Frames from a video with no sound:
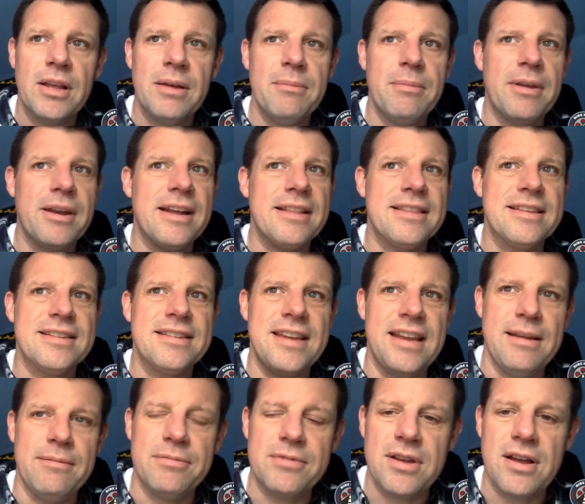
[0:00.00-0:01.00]
but at the
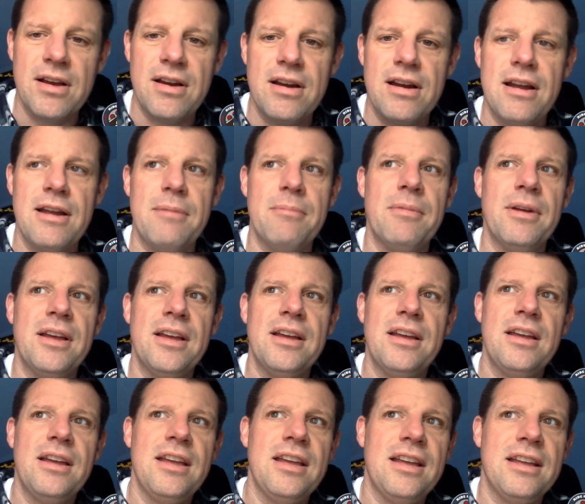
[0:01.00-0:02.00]
same time,
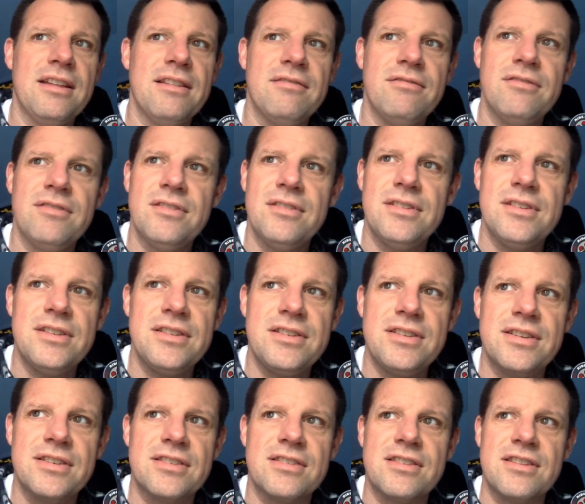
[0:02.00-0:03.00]
it
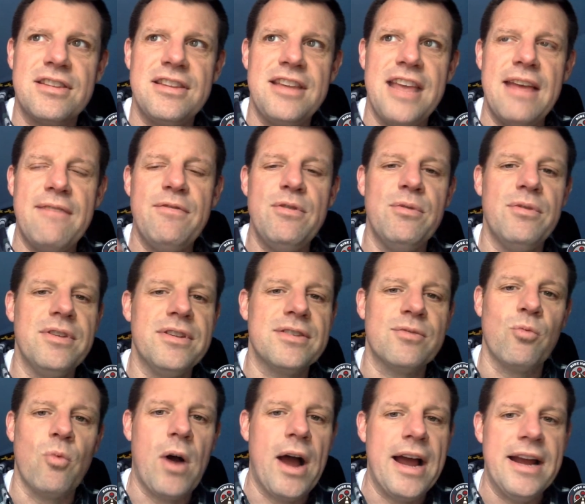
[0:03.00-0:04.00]
just gave you this
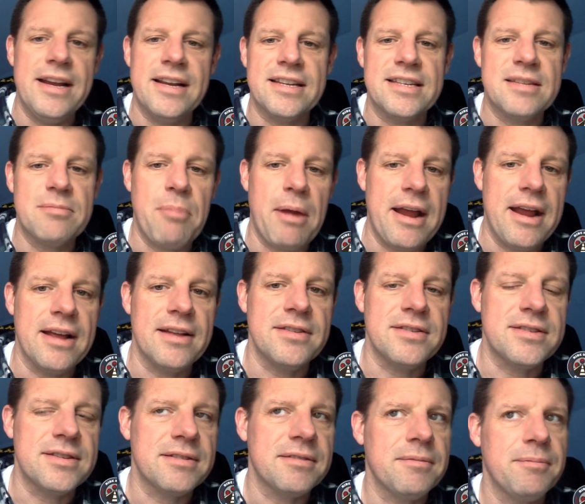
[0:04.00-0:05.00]
wide
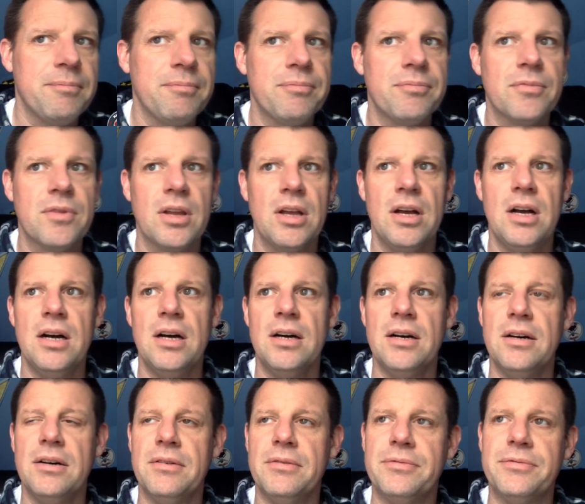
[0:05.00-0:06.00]
expanse
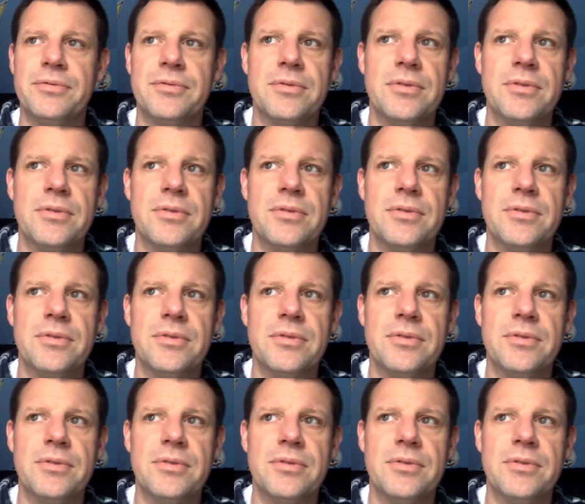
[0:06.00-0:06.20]
of